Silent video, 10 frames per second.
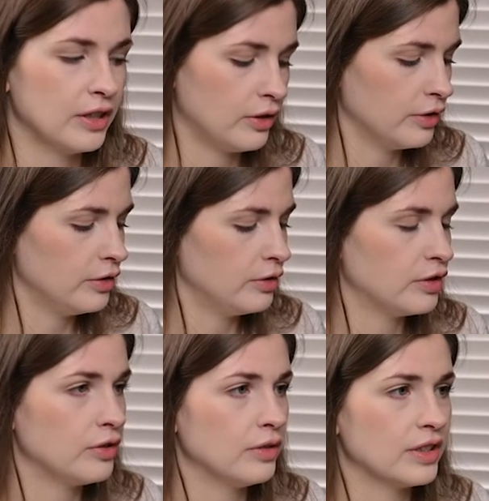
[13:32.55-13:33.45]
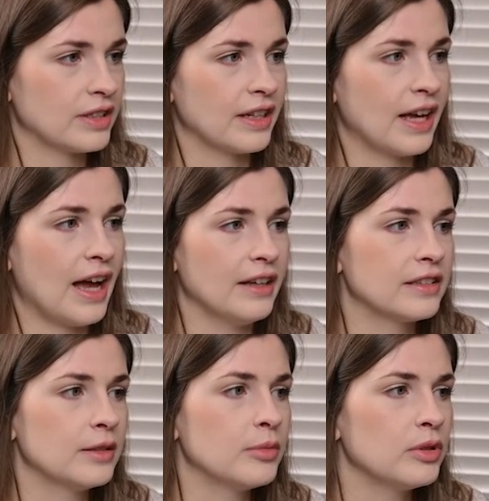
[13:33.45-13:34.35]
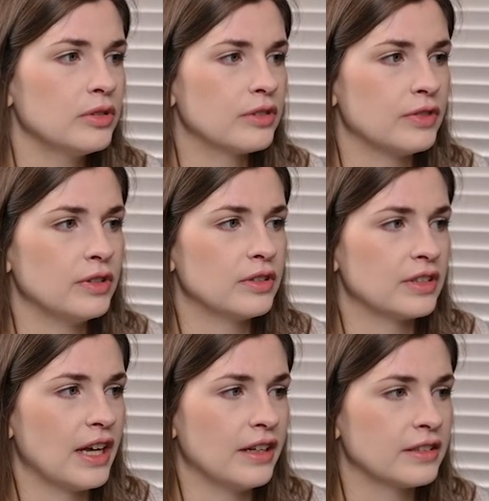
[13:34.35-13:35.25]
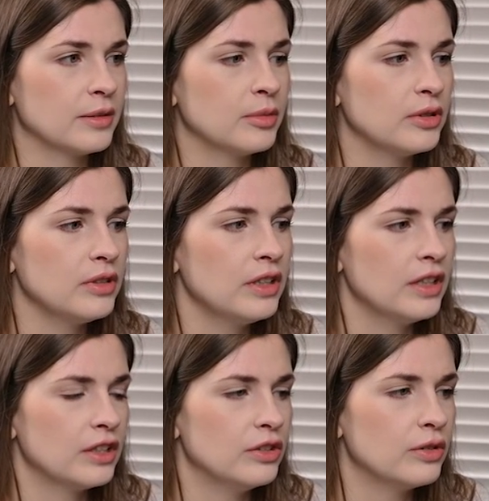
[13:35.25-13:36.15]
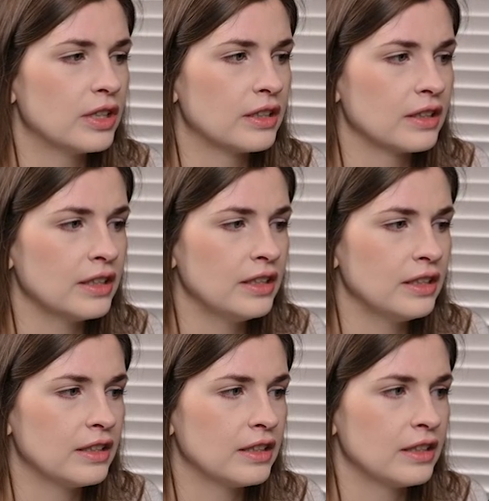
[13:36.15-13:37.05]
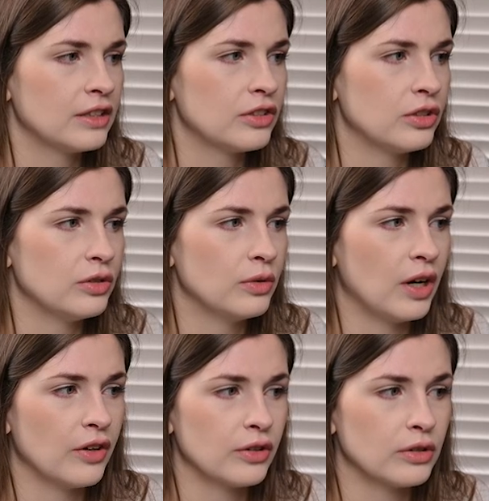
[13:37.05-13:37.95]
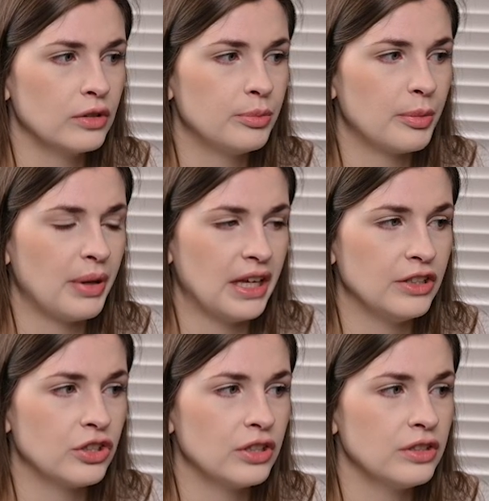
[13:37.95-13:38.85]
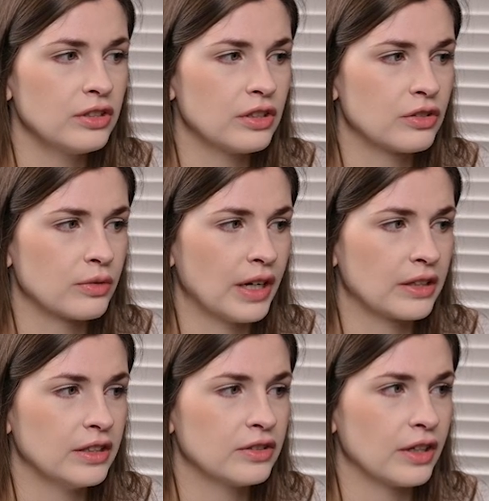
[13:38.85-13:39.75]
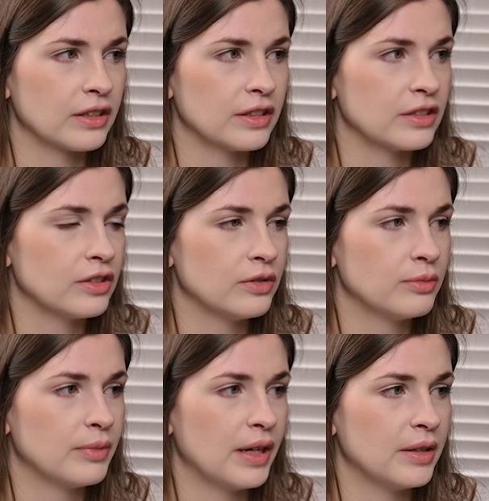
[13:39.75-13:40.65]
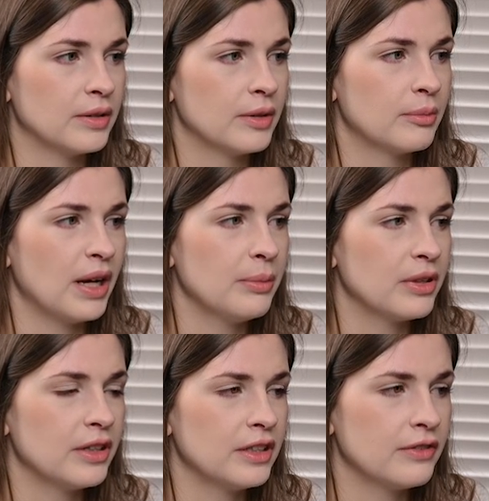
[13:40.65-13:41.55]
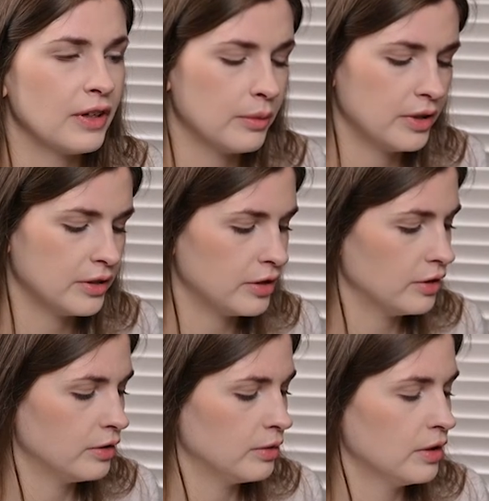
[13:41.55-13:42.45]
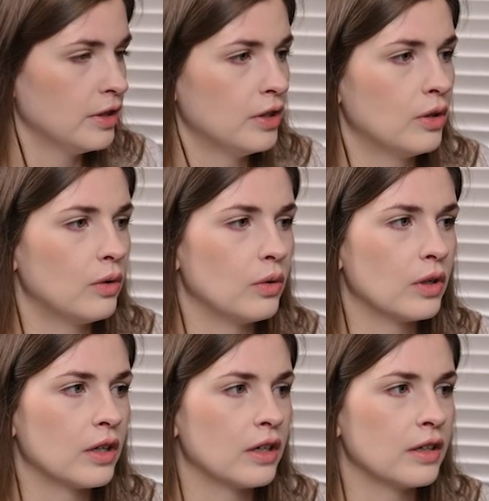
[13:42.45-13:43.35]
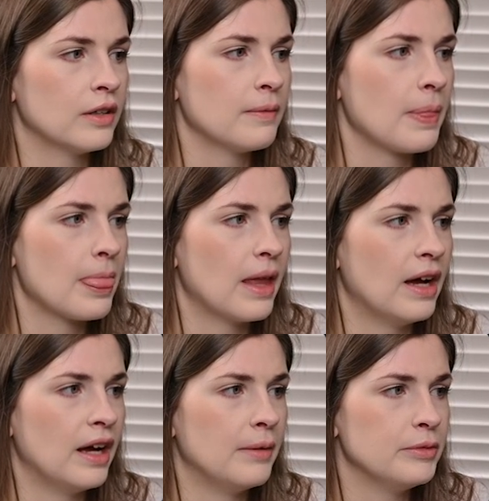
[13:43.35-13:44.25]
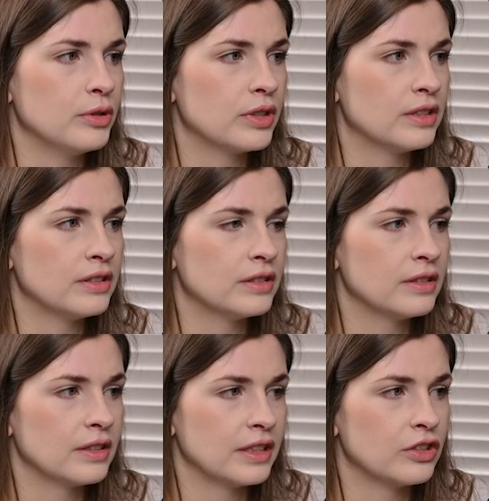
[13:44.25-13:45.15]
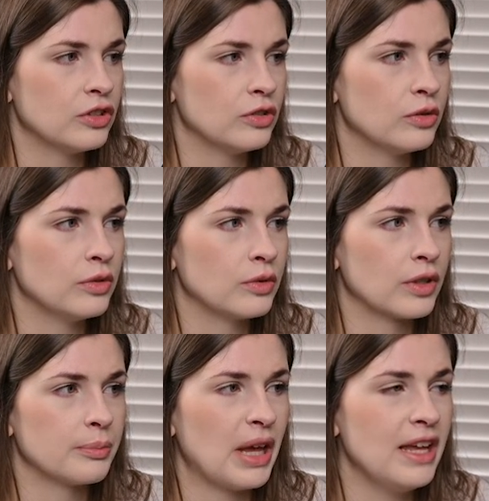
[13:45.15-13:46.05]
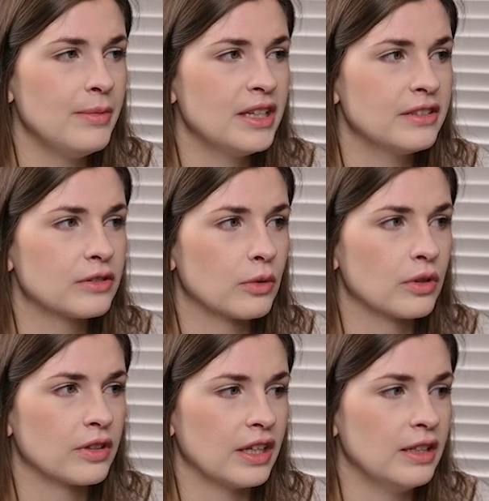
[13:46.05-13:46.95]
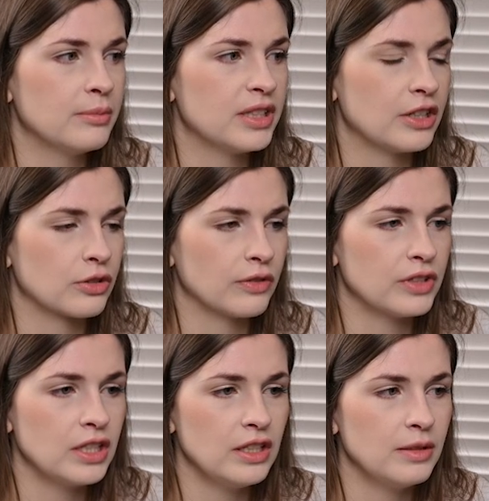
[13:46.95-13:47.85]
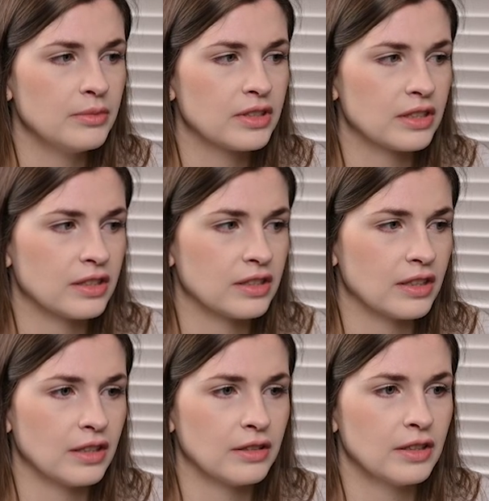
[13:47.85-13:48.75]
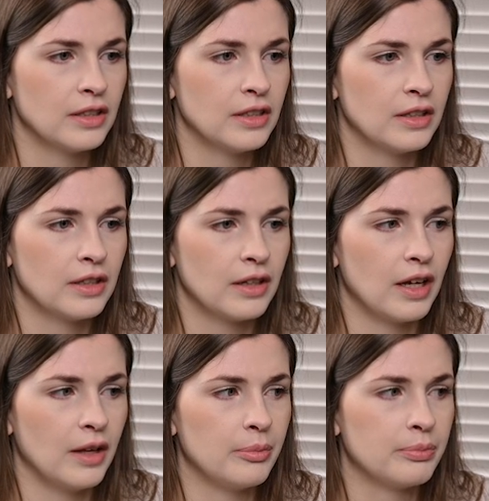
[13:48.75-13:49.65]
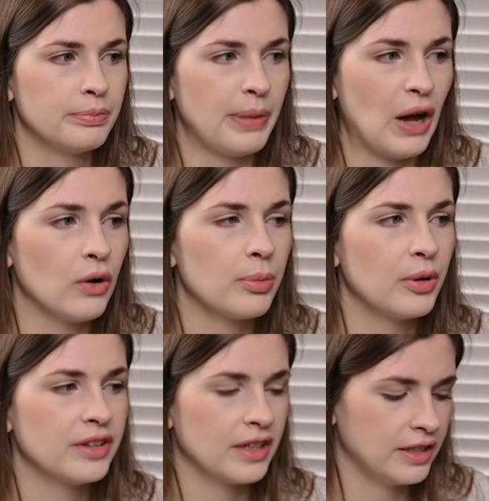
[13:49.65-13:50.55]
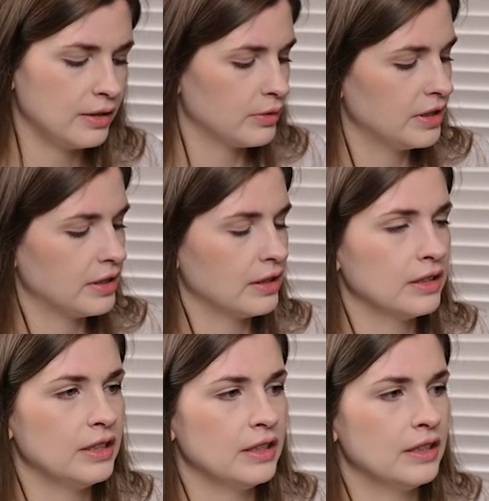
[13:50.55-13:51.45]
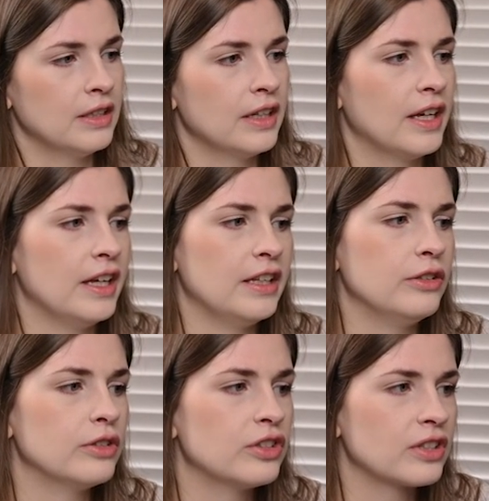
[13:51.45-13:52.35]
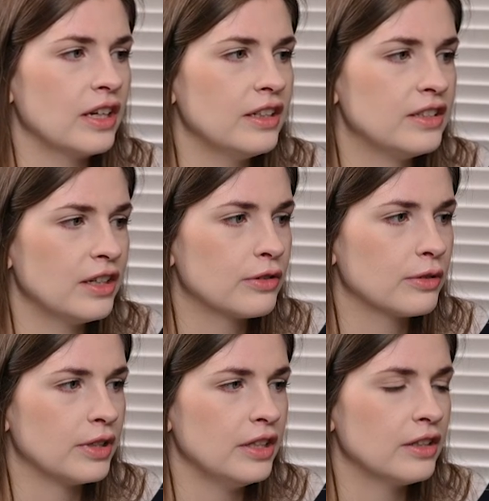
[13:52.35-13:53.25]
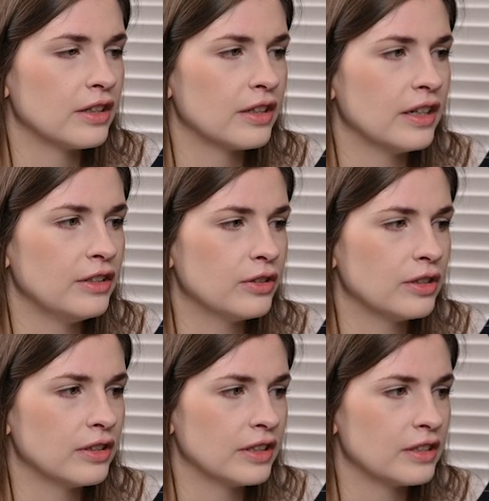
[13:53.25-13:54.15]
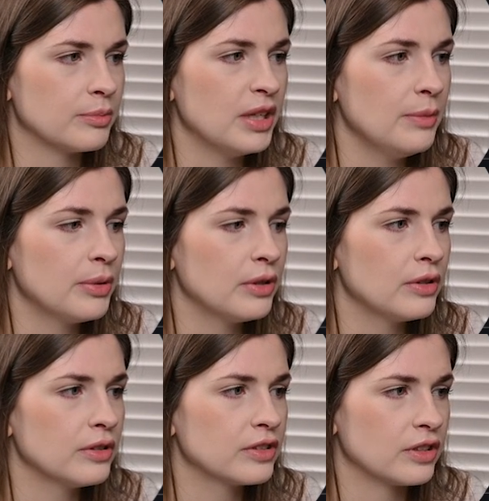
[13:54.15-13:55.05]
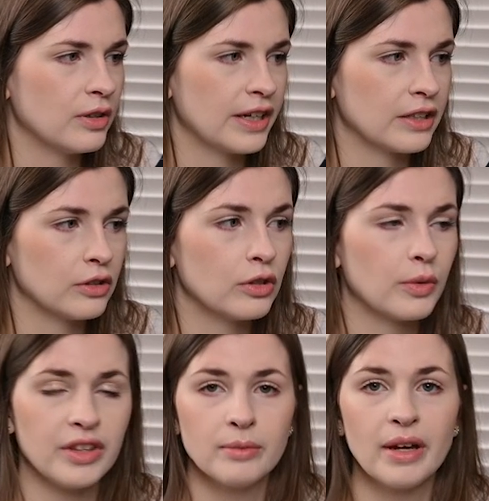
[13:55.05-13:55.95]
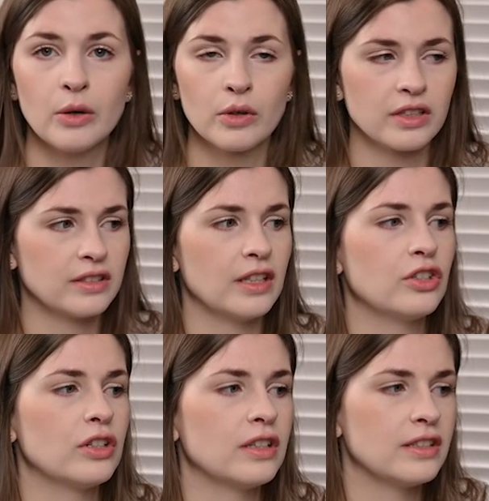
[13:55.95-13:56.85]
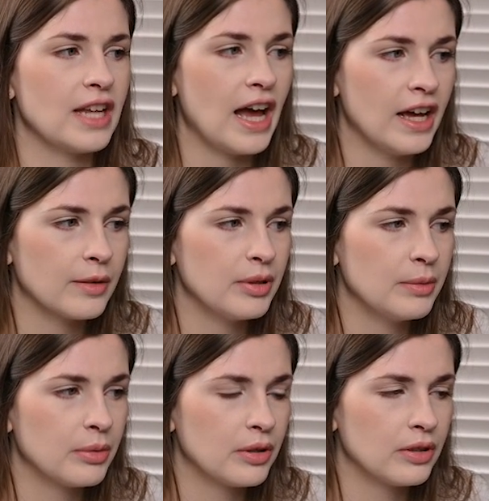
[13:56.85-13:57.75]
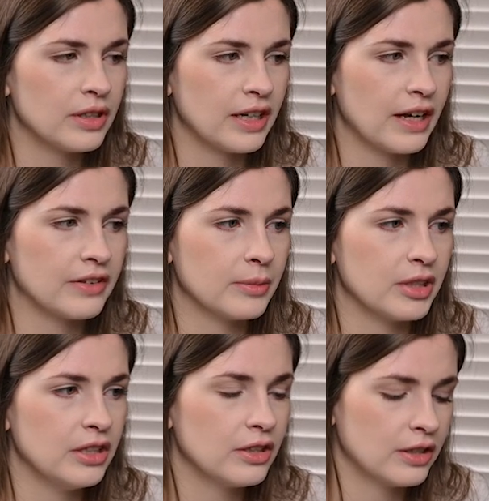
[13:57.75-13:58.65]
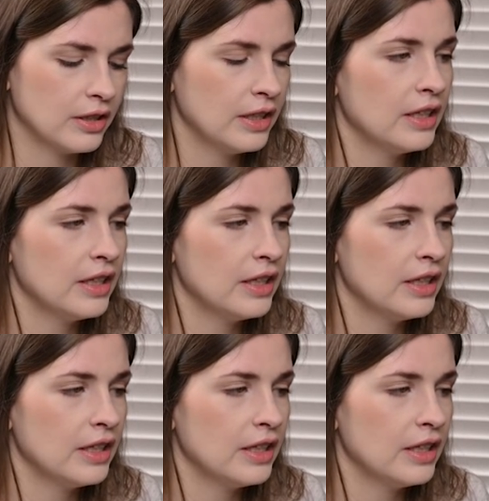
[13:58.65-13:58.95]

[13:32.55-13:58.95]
And all you do is do this like at symbol. So if you do this at symbol, you can link to other loop pages directly. So I could link to my pipeline if I wanted to, or um, you can link to your payments or the hidden potential of teams. This is a, a PowerPoint that I did recently and you can just kind of dig through here and you can link to people. So I can look within my organization and tag people and add them here.